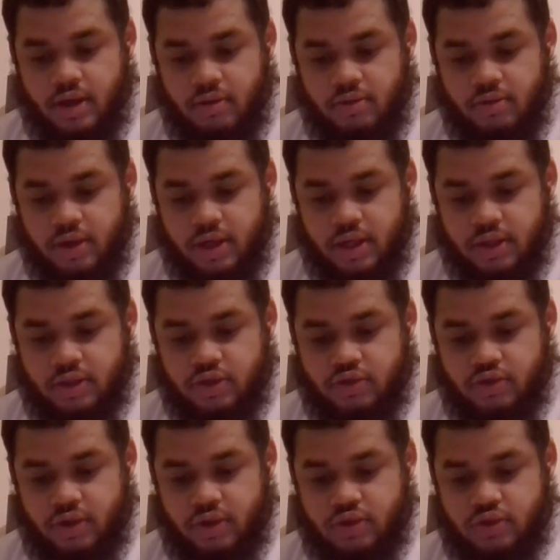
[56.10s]
I want to get
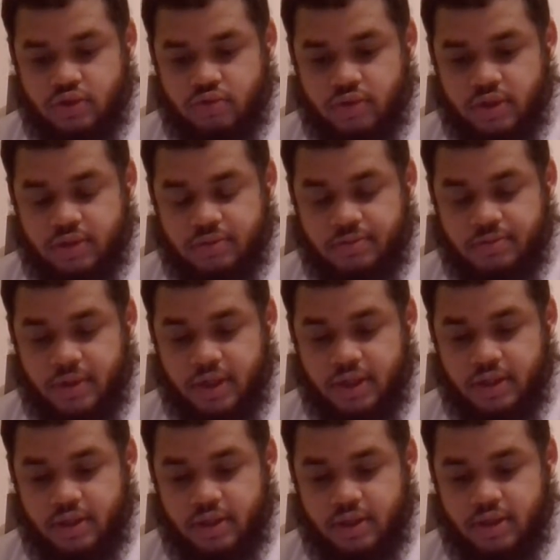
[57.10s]
straight to this,
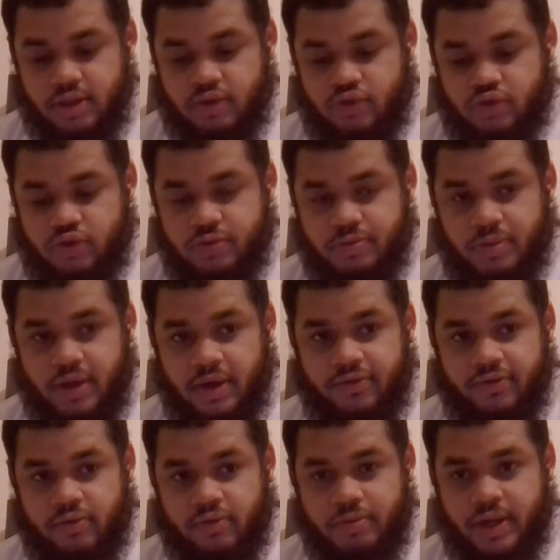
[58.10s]
man. The
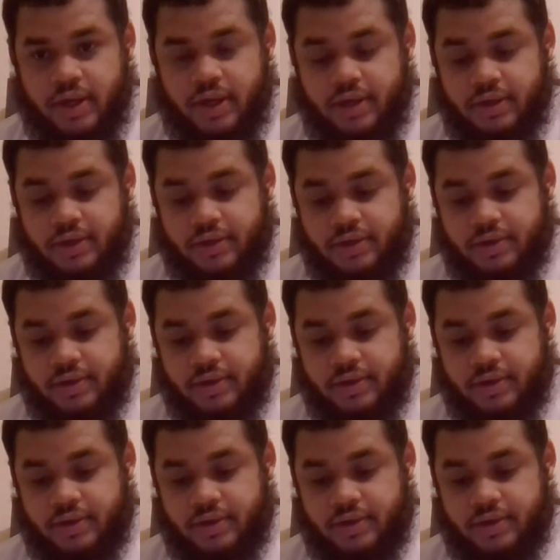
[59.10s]
disrespectful, man.